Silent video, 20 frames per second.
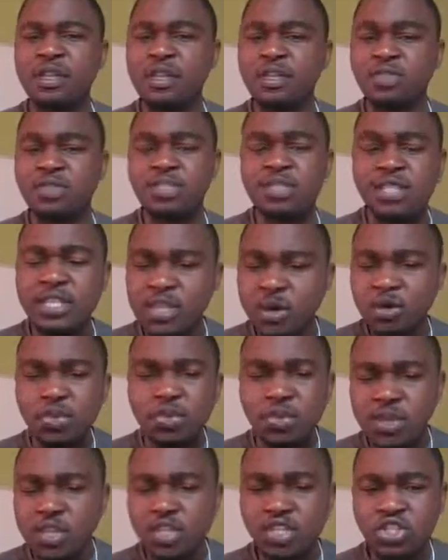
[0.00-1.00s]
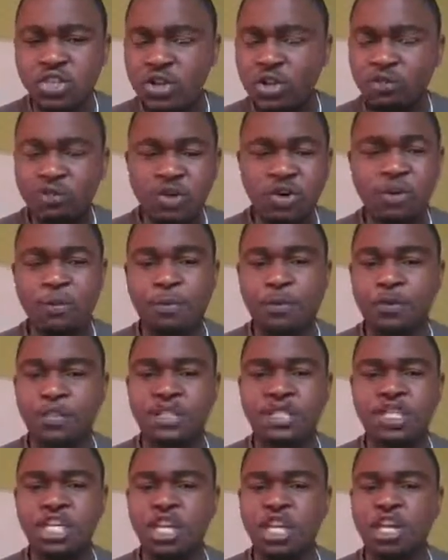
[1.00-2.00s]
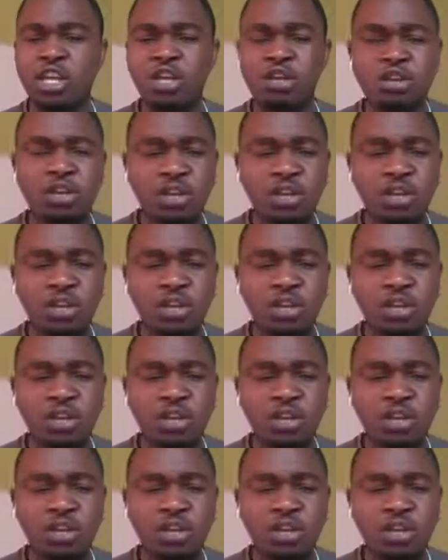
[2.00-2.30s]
see also the geographical positioning.